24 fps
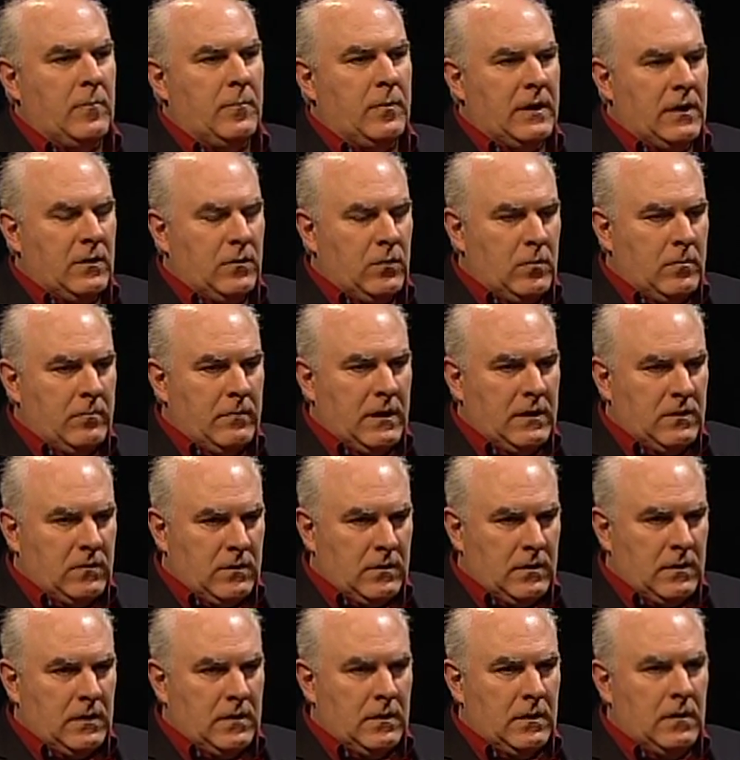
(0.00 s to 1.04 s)
but I do
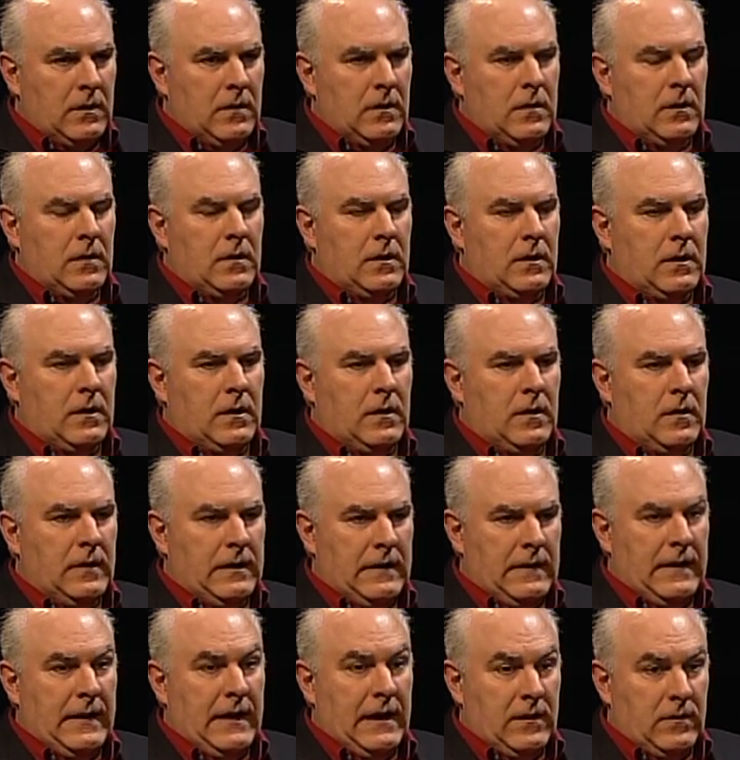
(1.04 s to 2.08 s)
mention it uh,
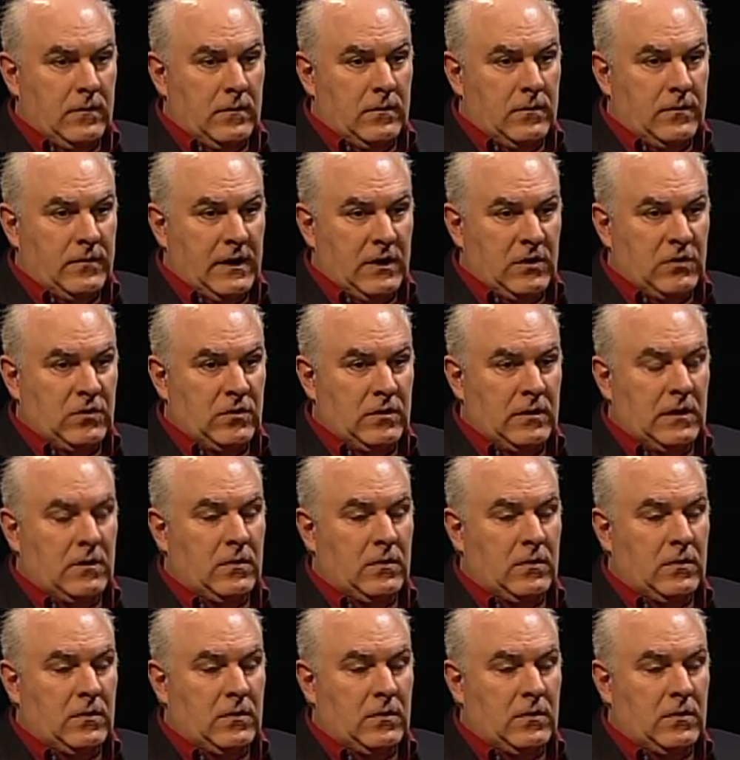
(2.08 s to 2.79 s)
in that section.